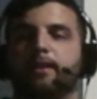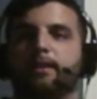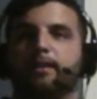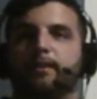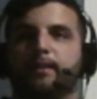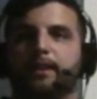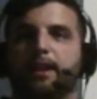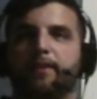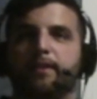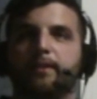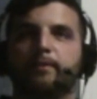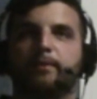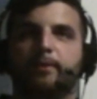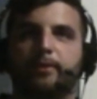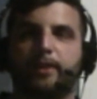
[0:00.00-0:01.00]
given.
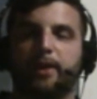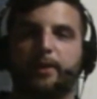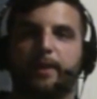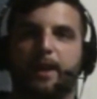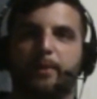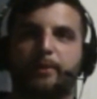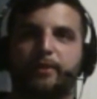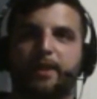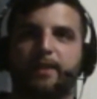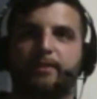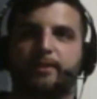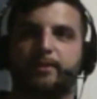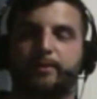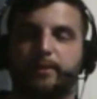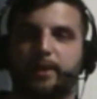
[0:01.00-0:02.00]
So that was
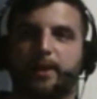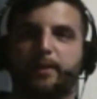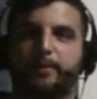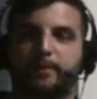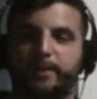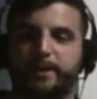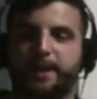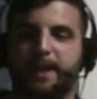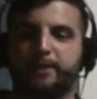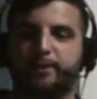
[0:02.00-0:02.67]
nice. Nice.